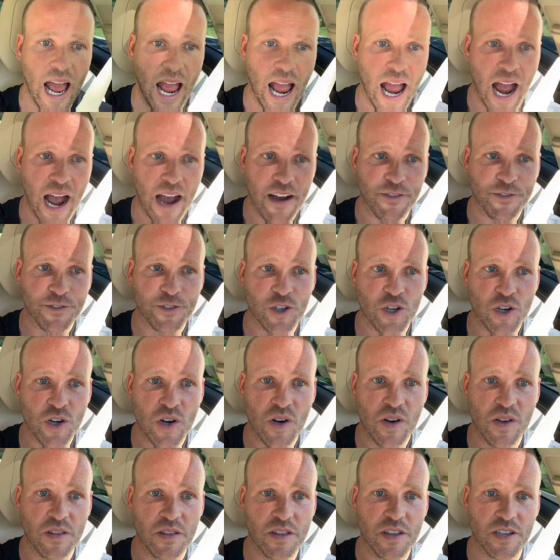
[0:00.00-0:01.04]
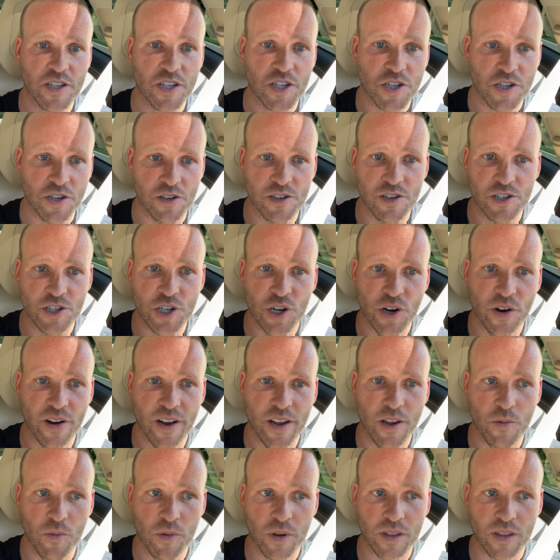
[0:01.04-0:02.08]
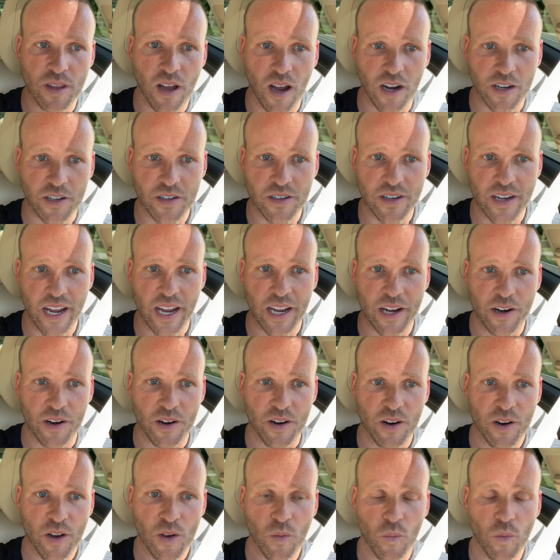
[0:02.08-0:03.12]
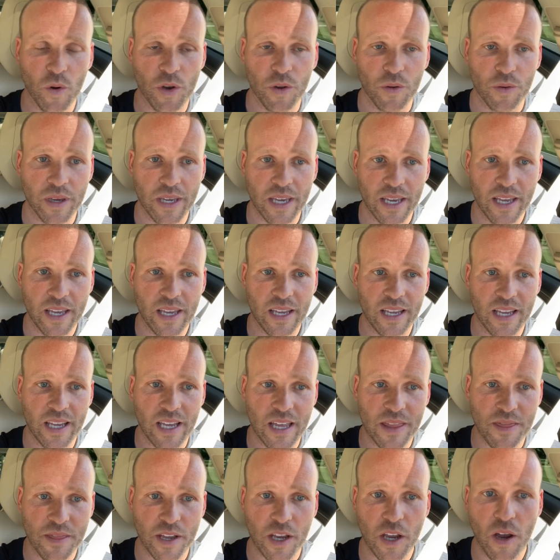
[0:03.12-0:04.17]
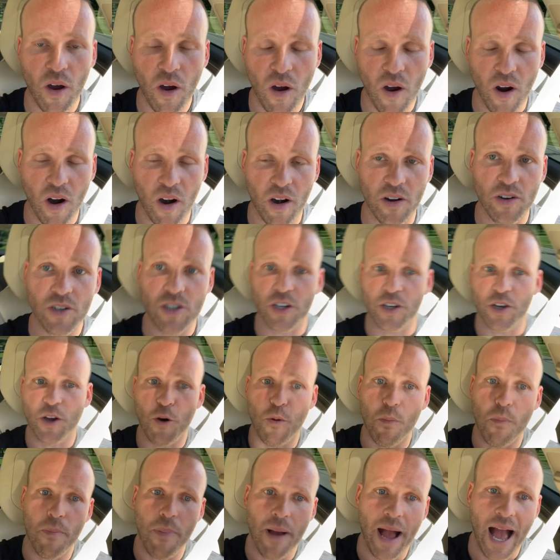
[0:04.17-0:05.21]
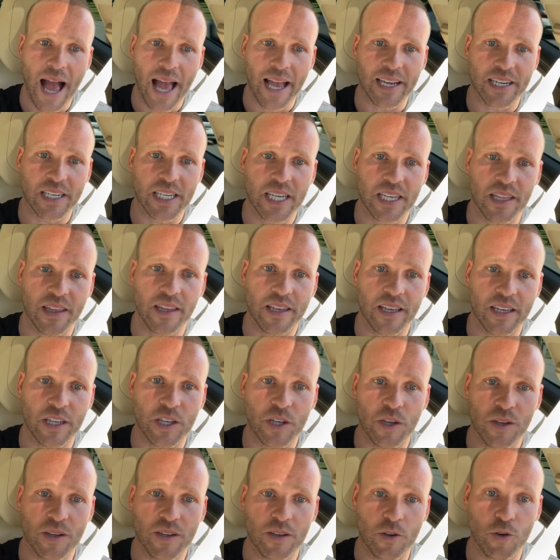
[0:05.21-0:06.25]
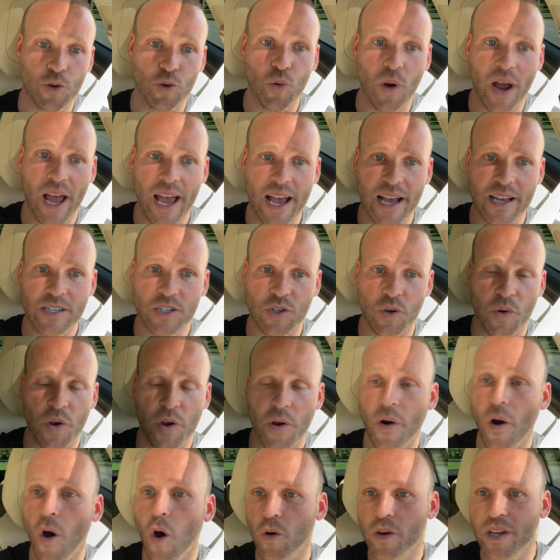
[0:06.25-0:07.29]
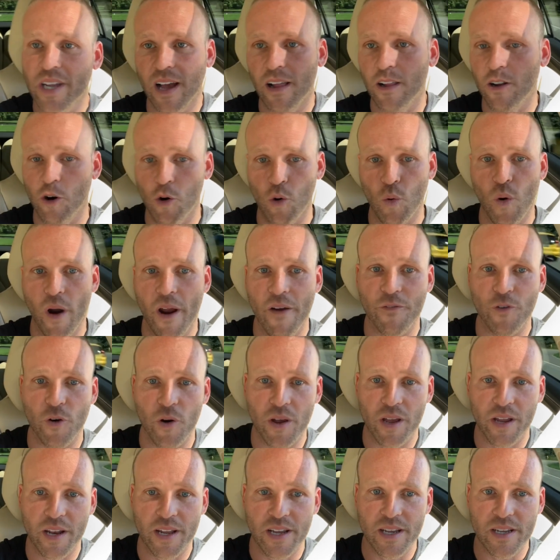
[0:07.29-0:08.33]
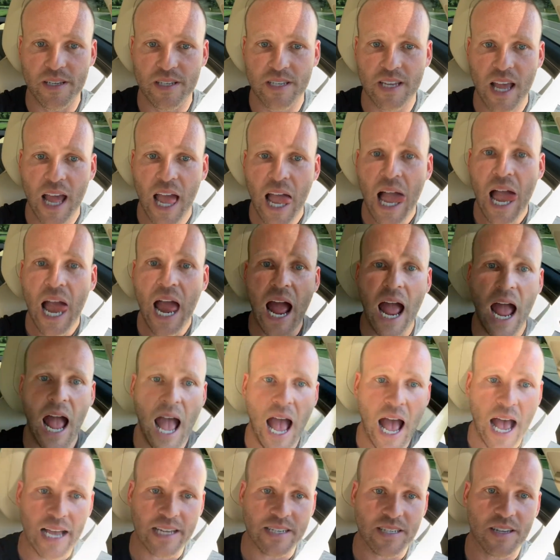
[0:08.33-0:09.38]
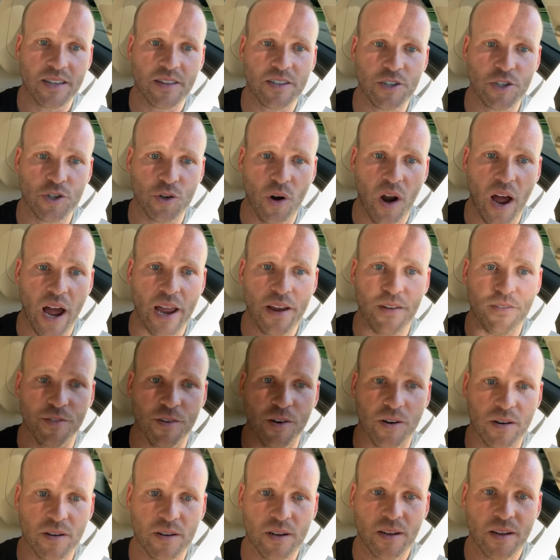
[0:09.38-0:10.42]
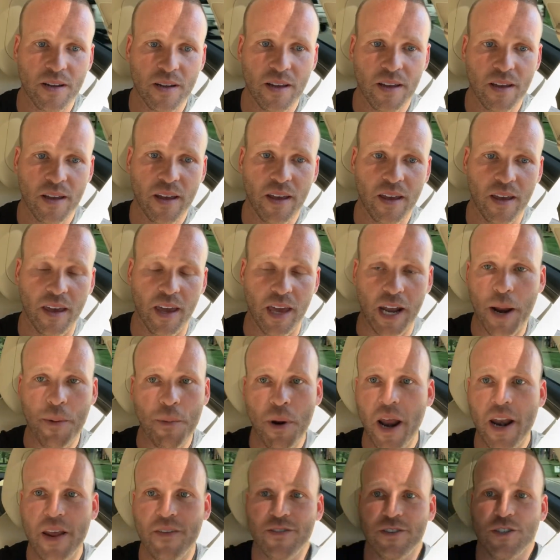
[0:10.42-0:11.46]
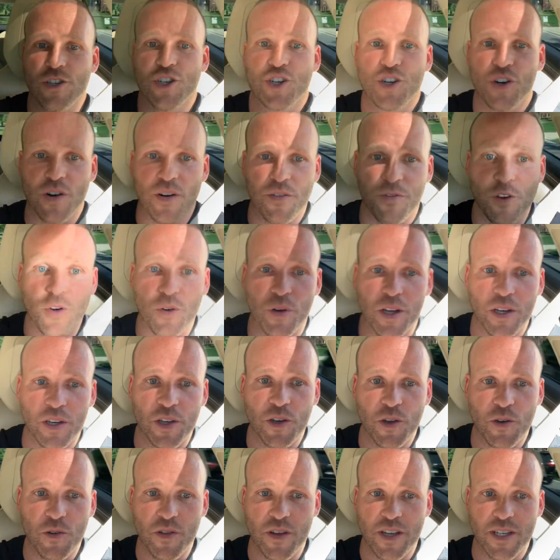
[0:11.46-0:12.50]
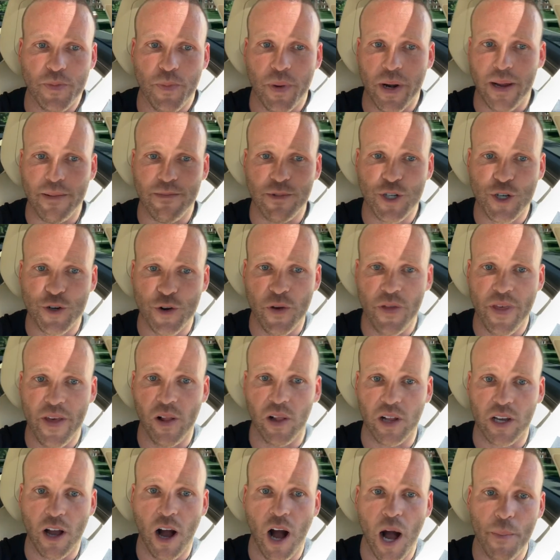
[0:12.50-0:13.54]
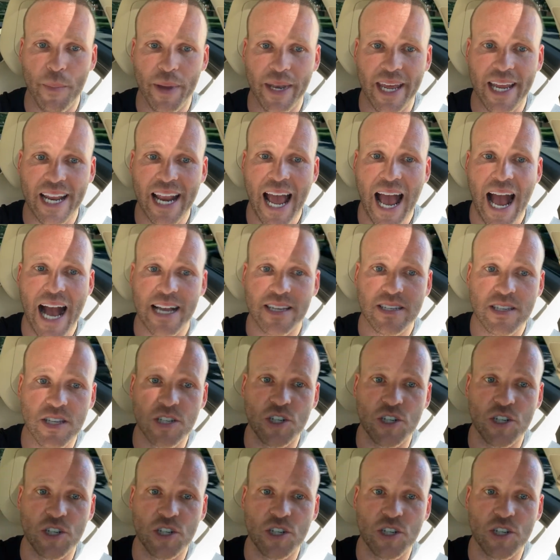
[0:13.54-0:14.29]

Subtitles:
after the surgery with Dr. Nader, when you get in the car to go back to the US or your hotel or wherever it is, ask the driver, and I'm not even sure if you can do this, but I'm sure they'll accommodate, ask the